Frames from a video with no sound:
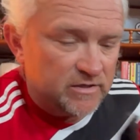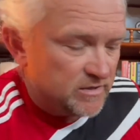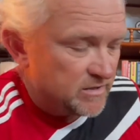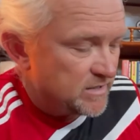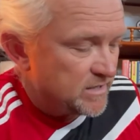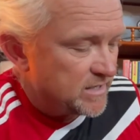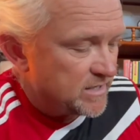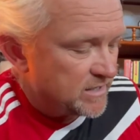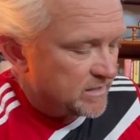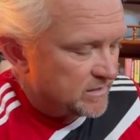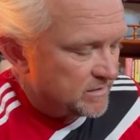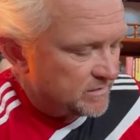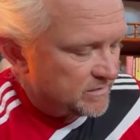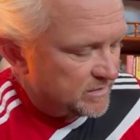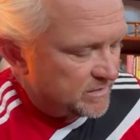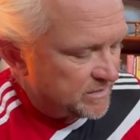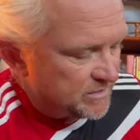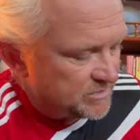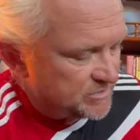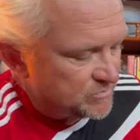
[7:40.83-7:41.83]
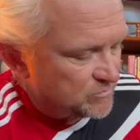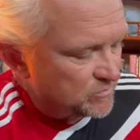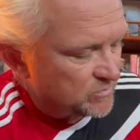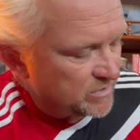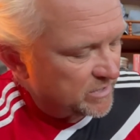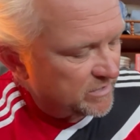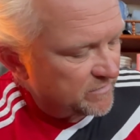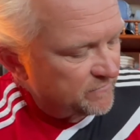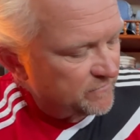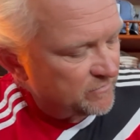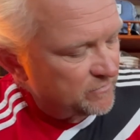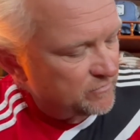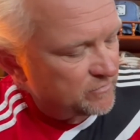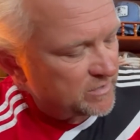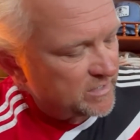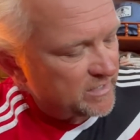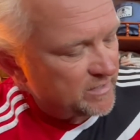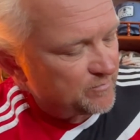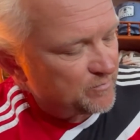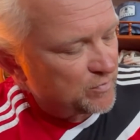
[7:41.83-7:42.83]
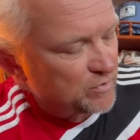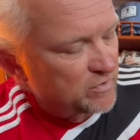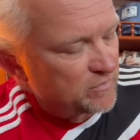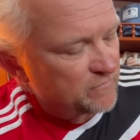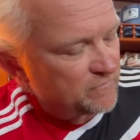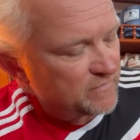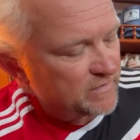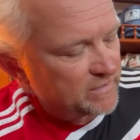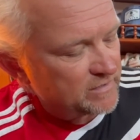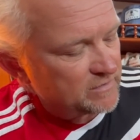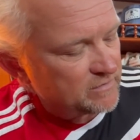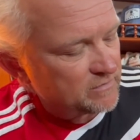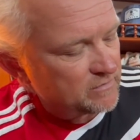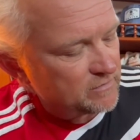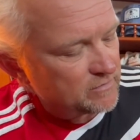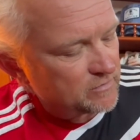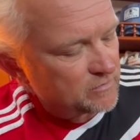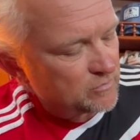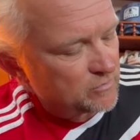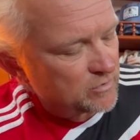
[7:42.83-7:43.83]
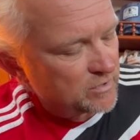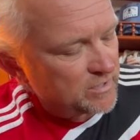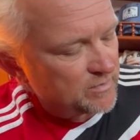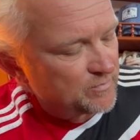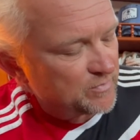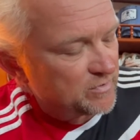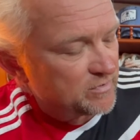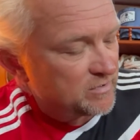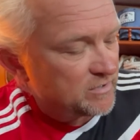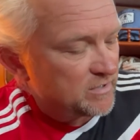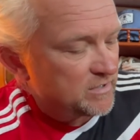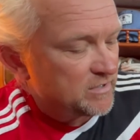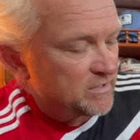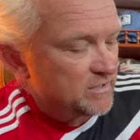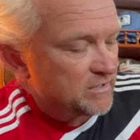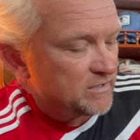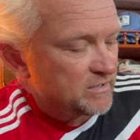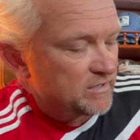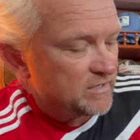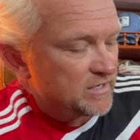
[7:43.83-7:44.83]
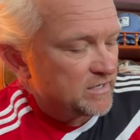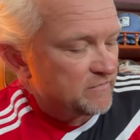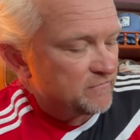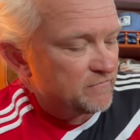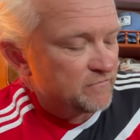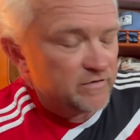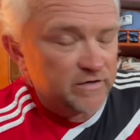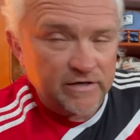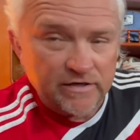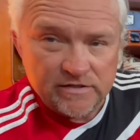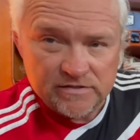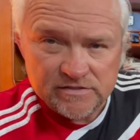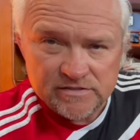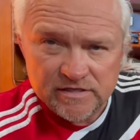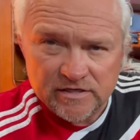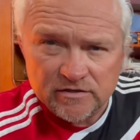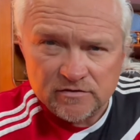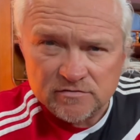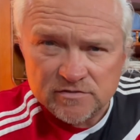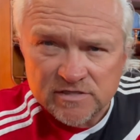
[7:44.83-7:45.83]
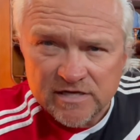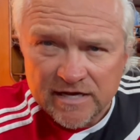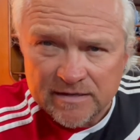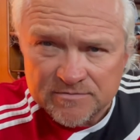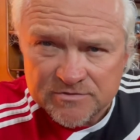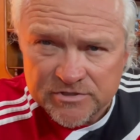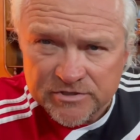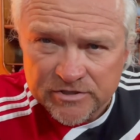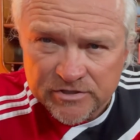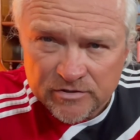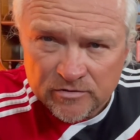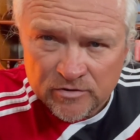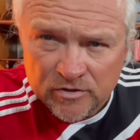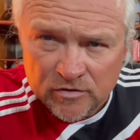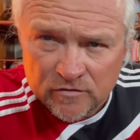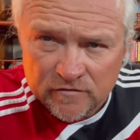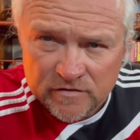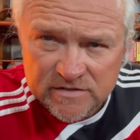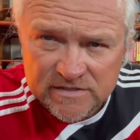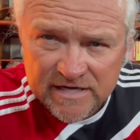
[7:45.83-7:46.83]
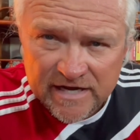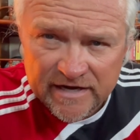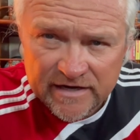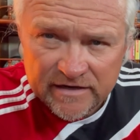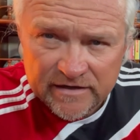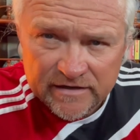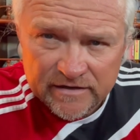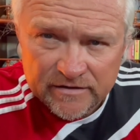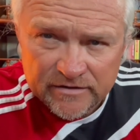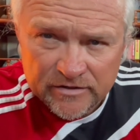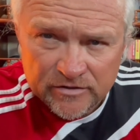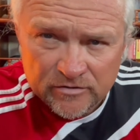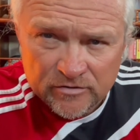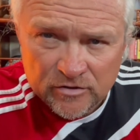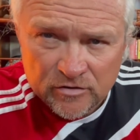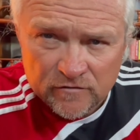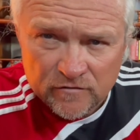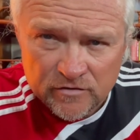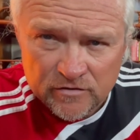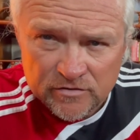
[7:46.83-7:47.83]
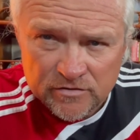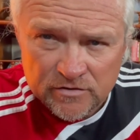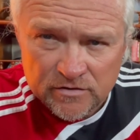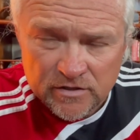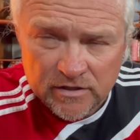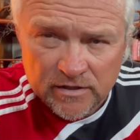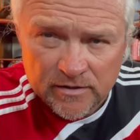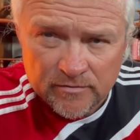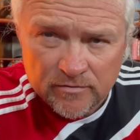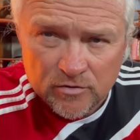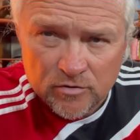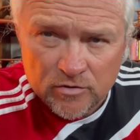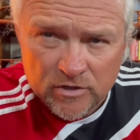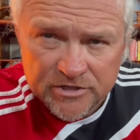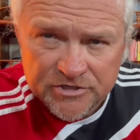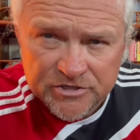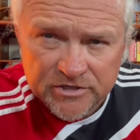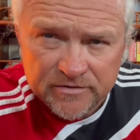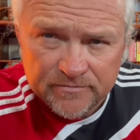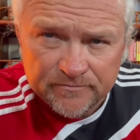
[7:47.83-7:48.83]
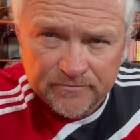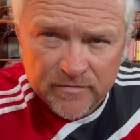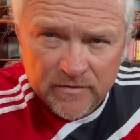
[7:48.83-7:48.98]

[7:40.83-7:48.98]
And these will give you a perfect crimp every single time, so you don't over tighten it, you don't over crush it.